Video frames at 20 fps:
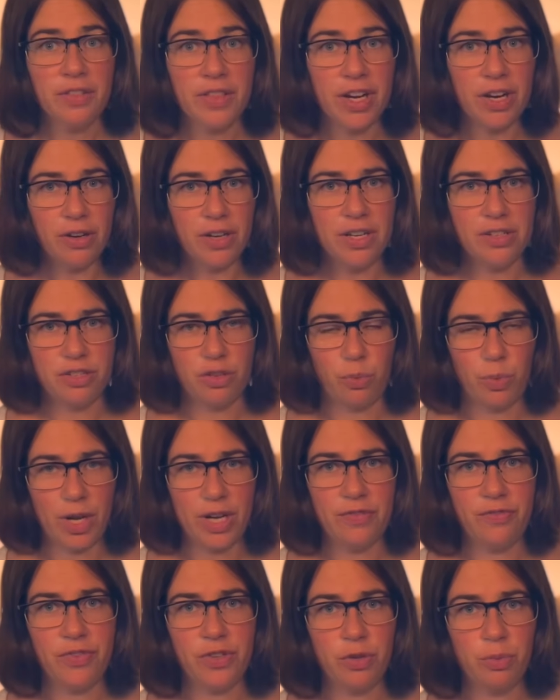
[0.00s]
There is a
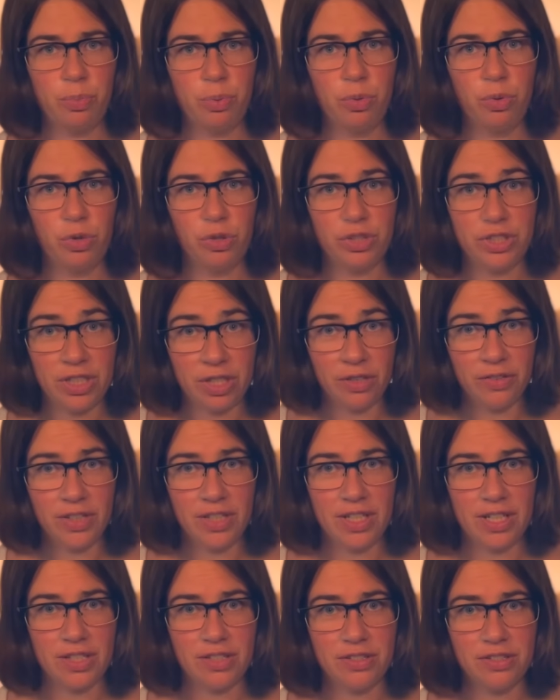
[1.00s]
wake view pool near the
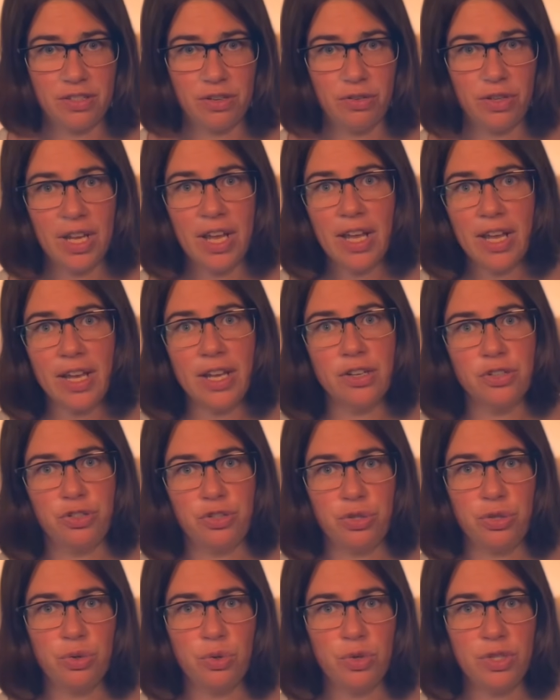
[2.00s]
kids zone and
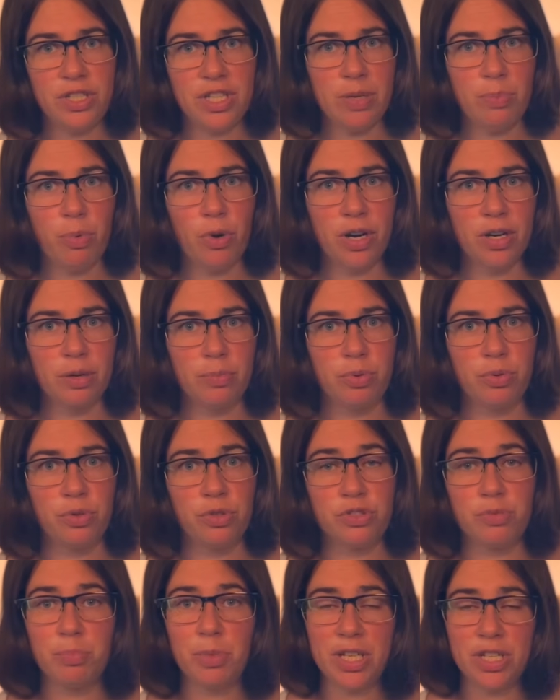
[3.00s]
2 deep water
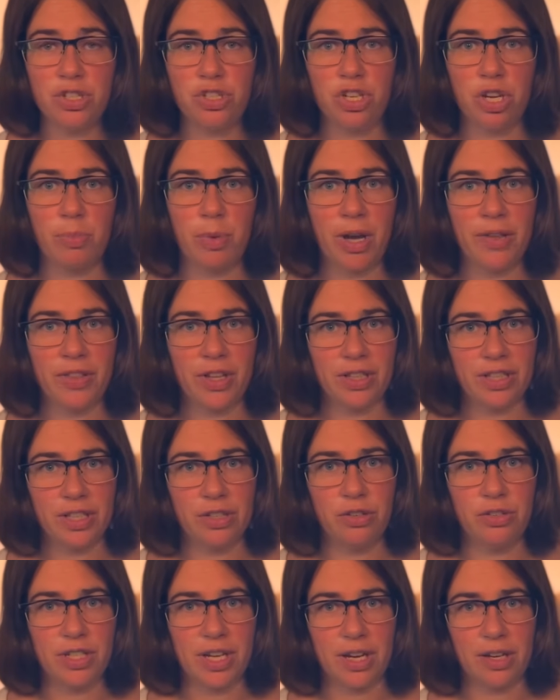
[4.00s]
pools midship on the
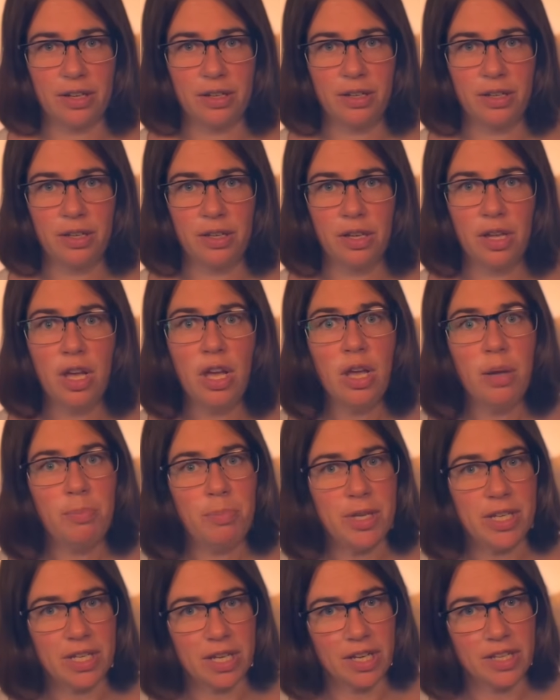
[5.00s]
Lido deck.
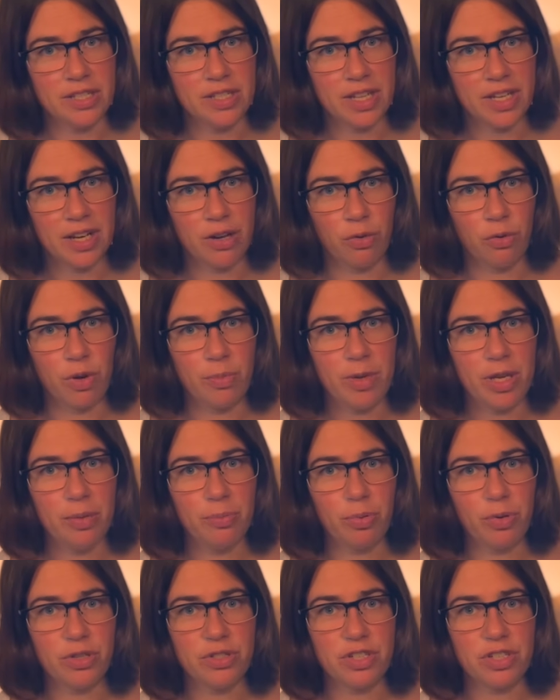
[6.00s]
Because the Caribbean
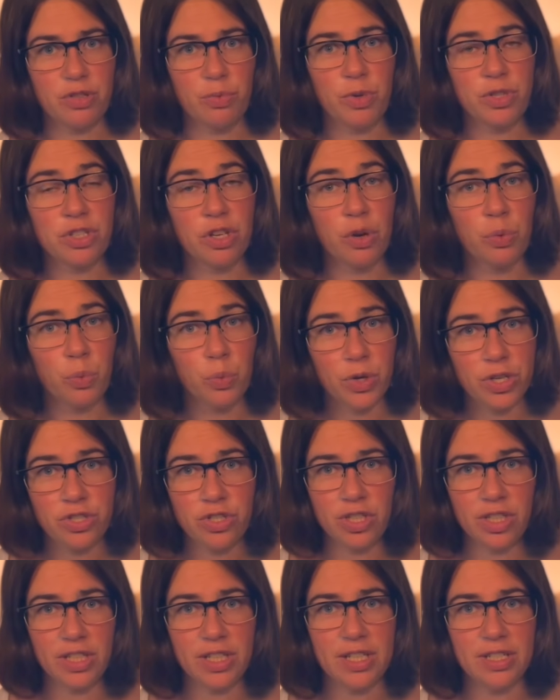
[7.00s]
Princess was
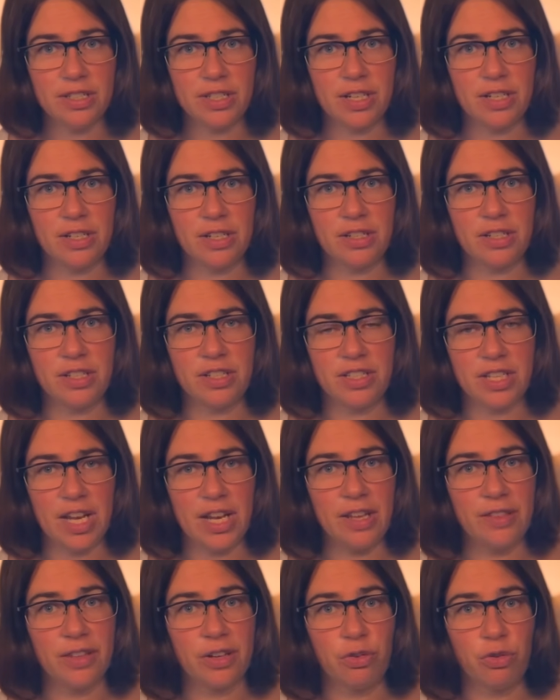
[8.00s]
originally intended to
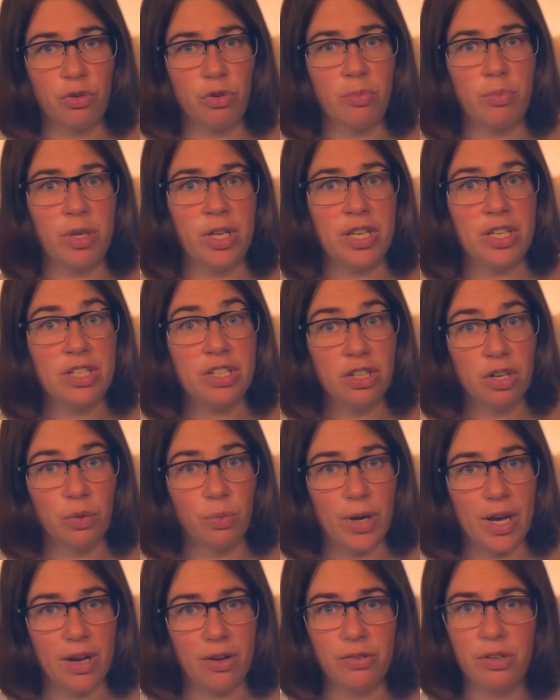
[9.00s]
stay in the Caribbean
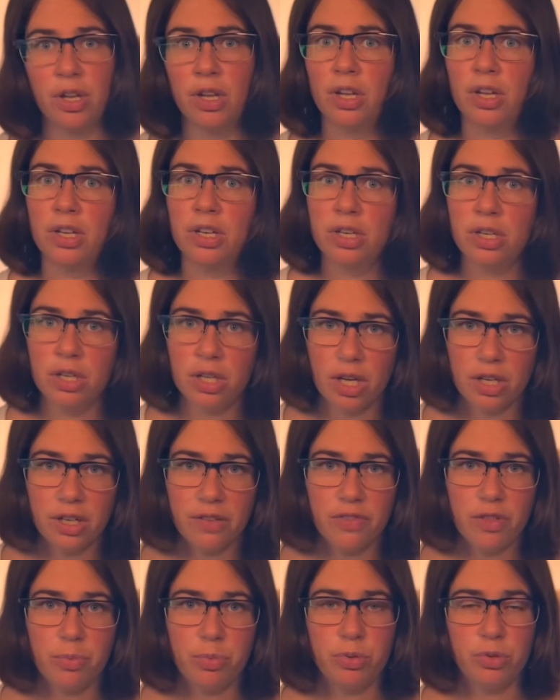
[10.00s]
year-round, none
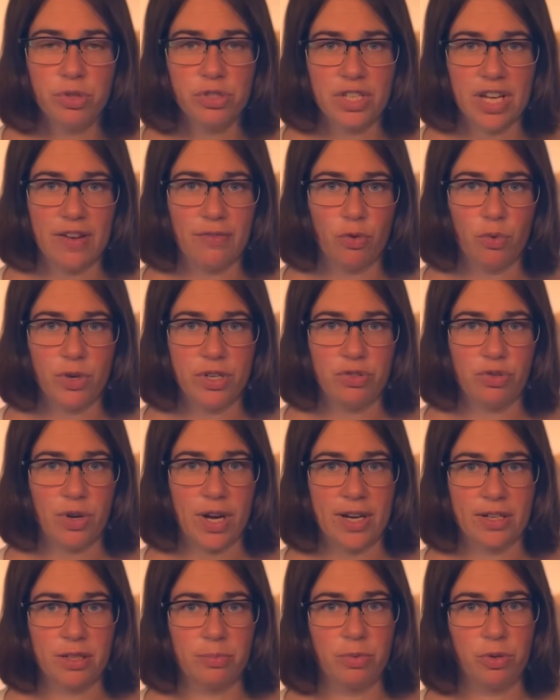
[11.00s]
of the pools have a
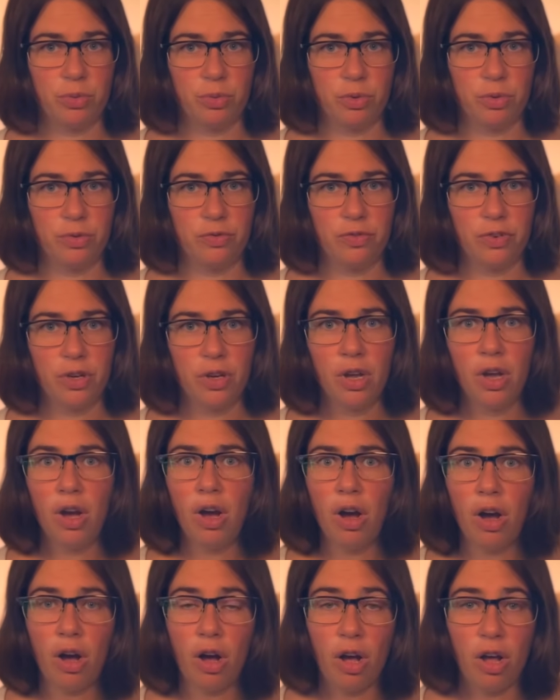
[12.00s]
retractable roof.
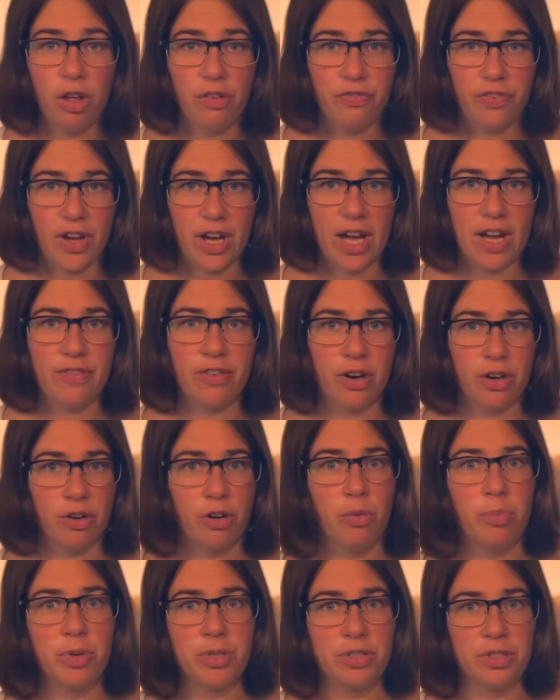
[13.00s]
All 5 are
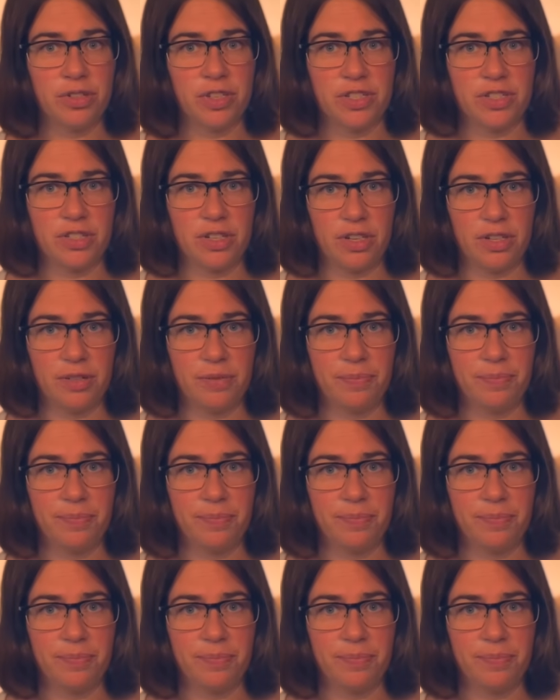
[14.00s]
open to the sun.